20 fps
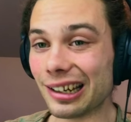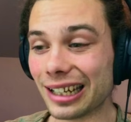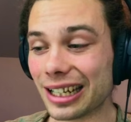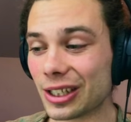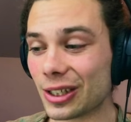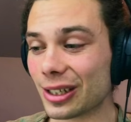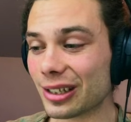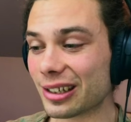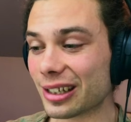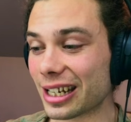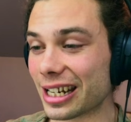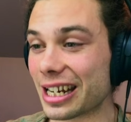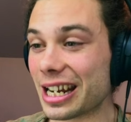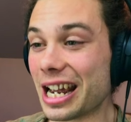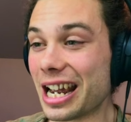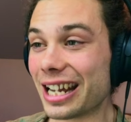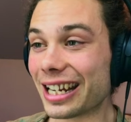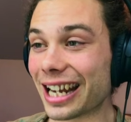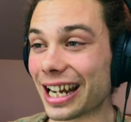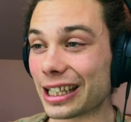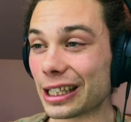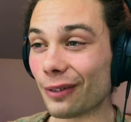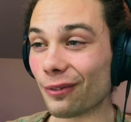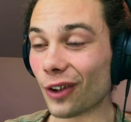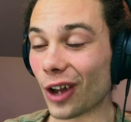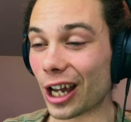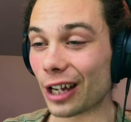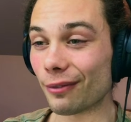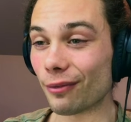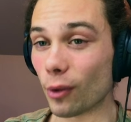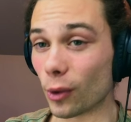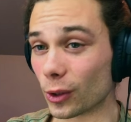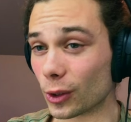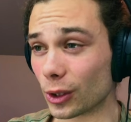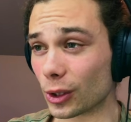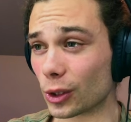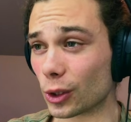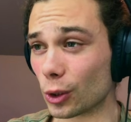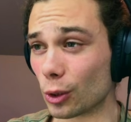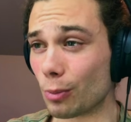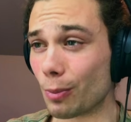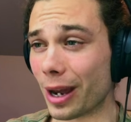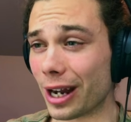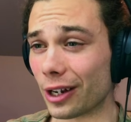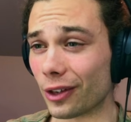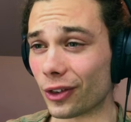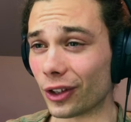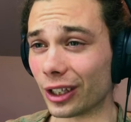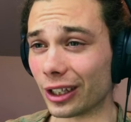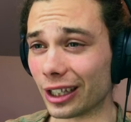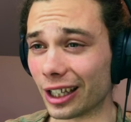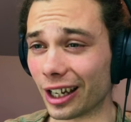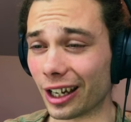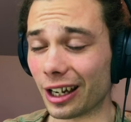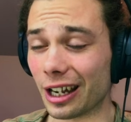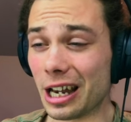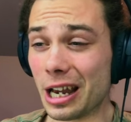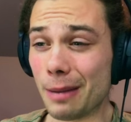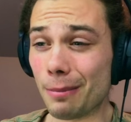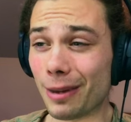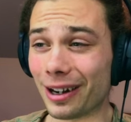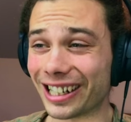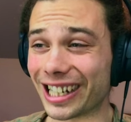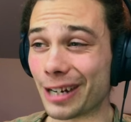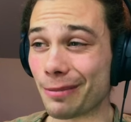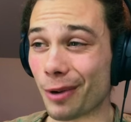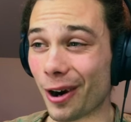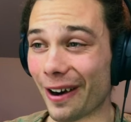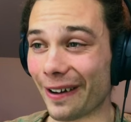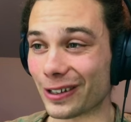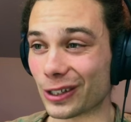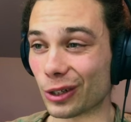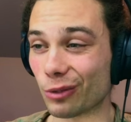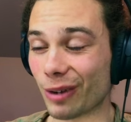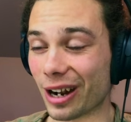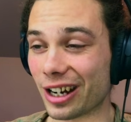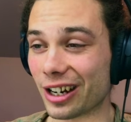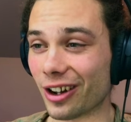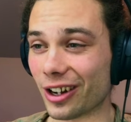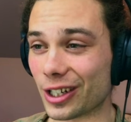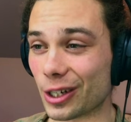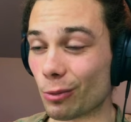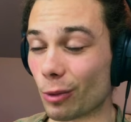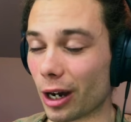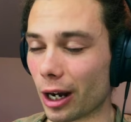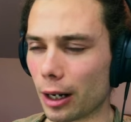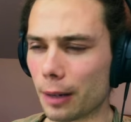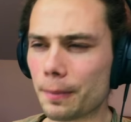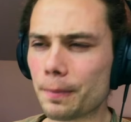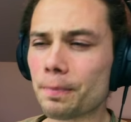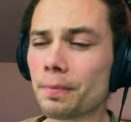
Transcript: let's just see, can the Flying Fortress do better than the Monkey Pirates on round 91?